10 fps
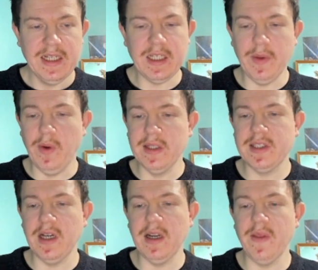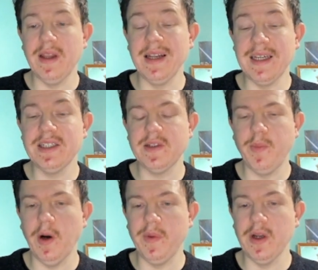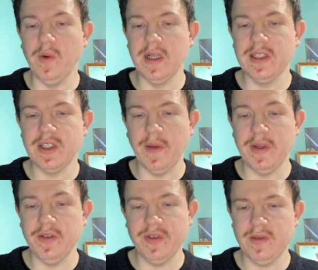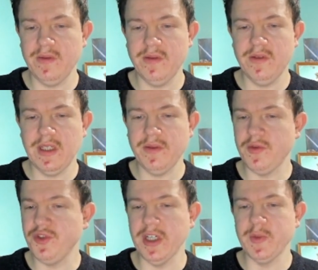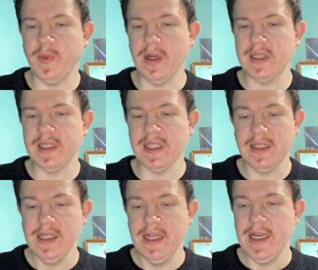Some of the ones that are like the least popular ones. I mean, you've seen some strange spikes here.